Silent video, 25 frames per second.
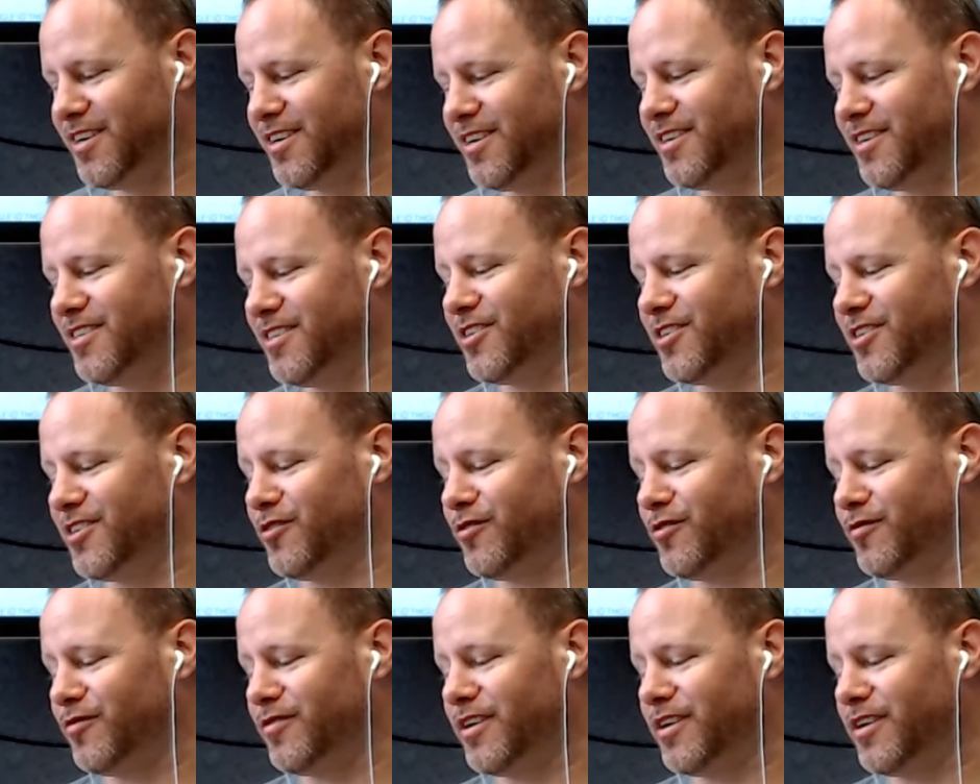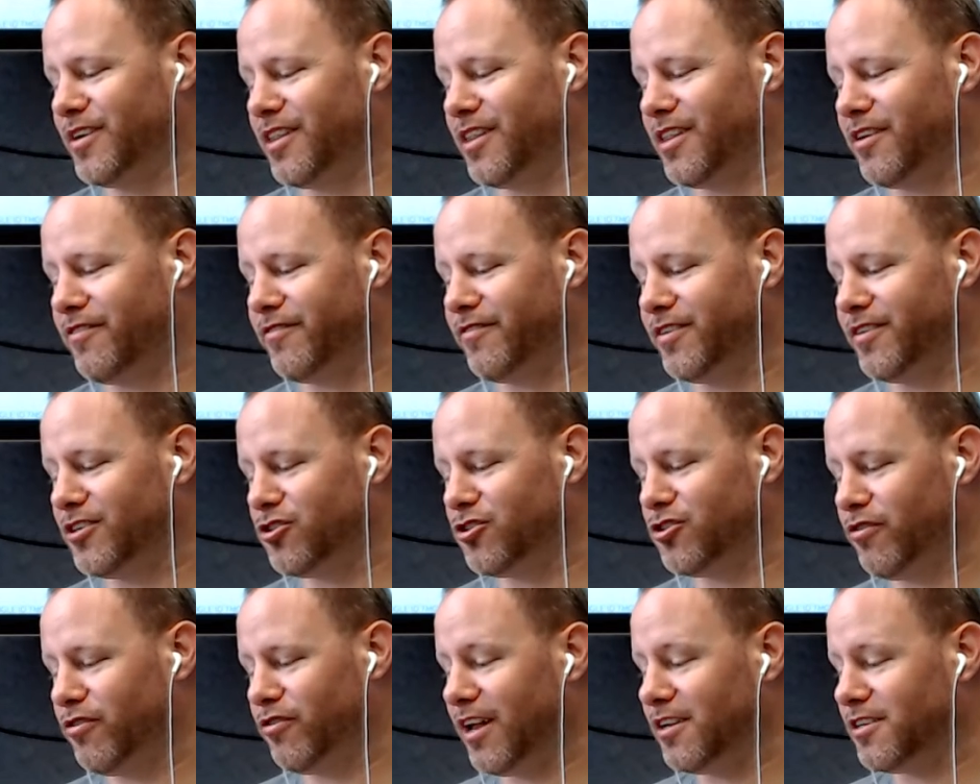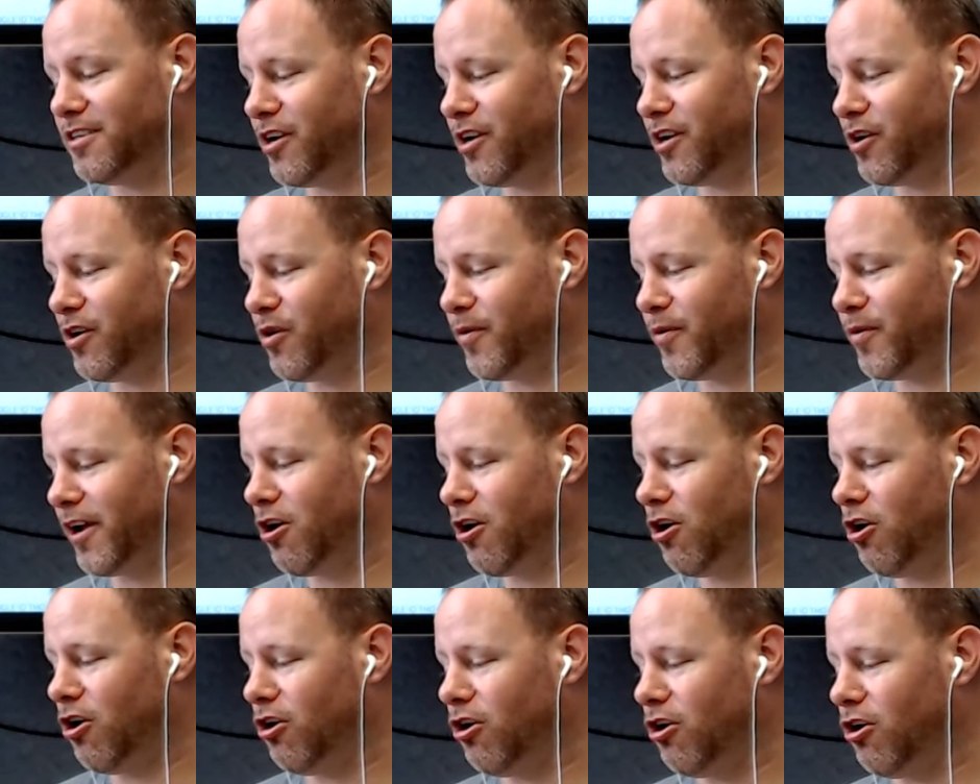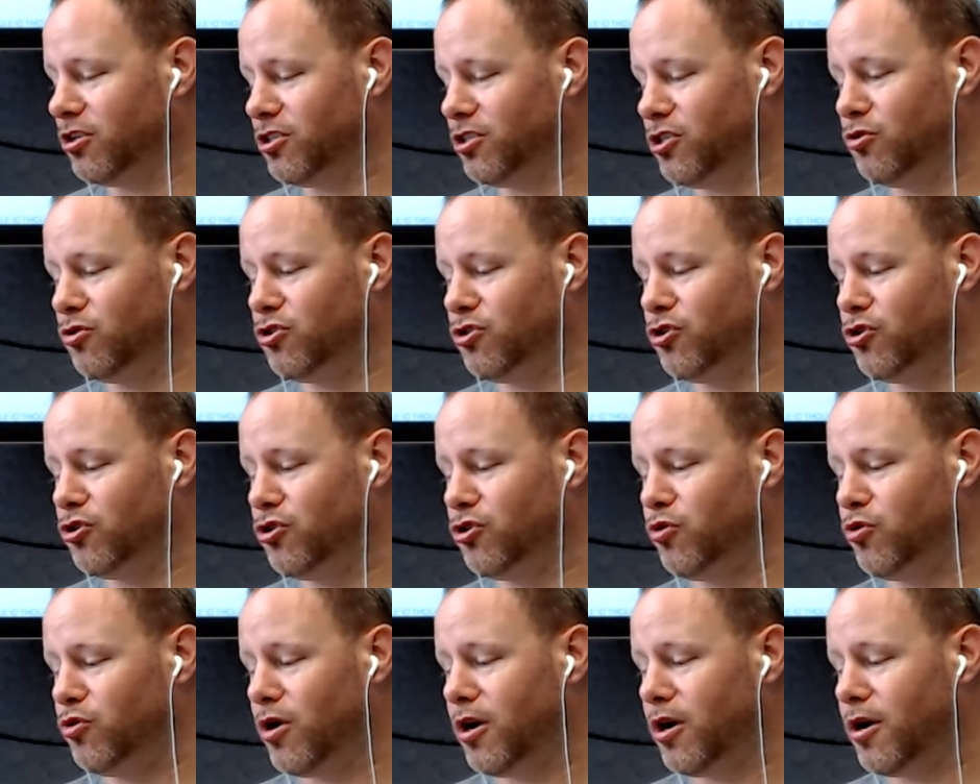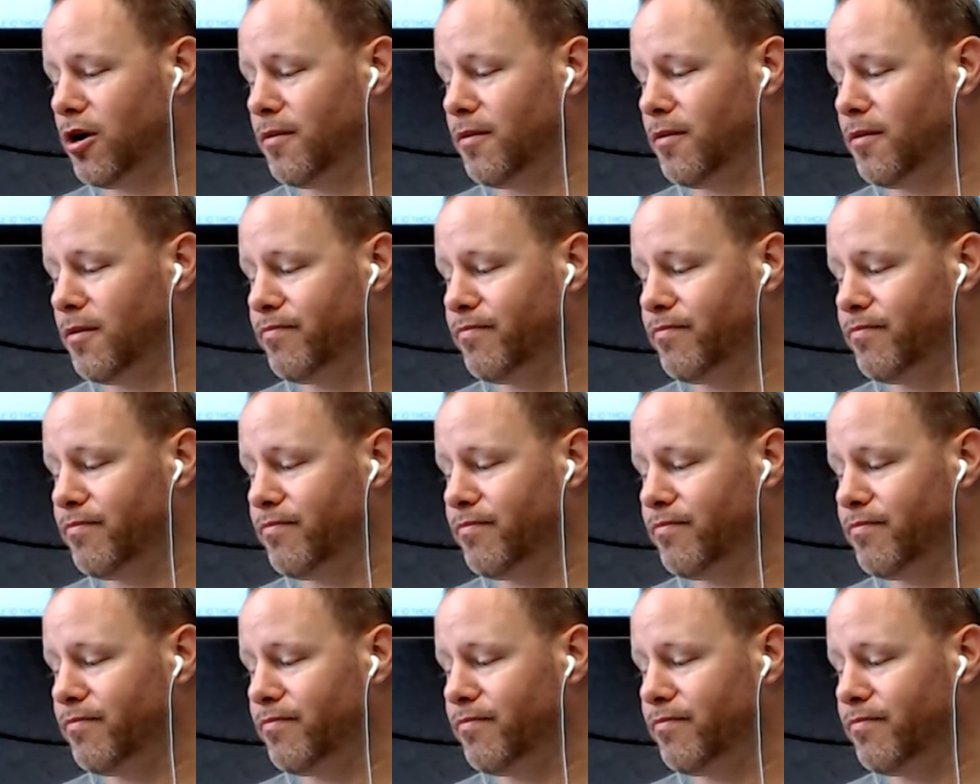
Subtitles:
So yeah, they've issued a voluntary recall due to